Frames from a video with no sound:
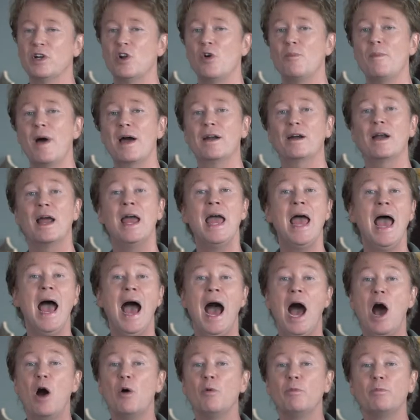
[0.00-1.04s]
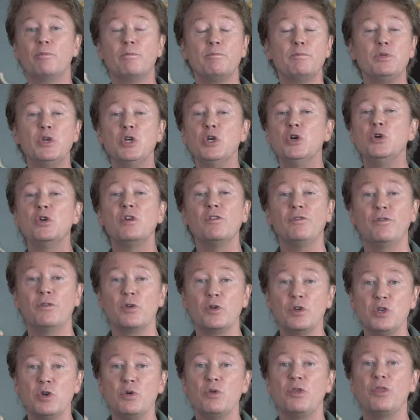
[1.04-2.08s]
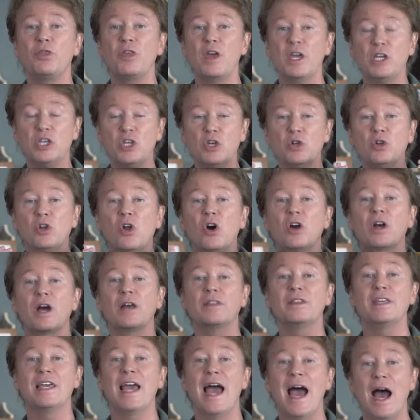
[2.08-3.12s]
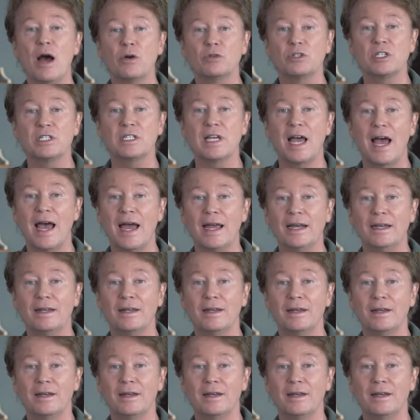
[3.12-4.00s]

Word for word: no matter how beautiful you think you look on the outside,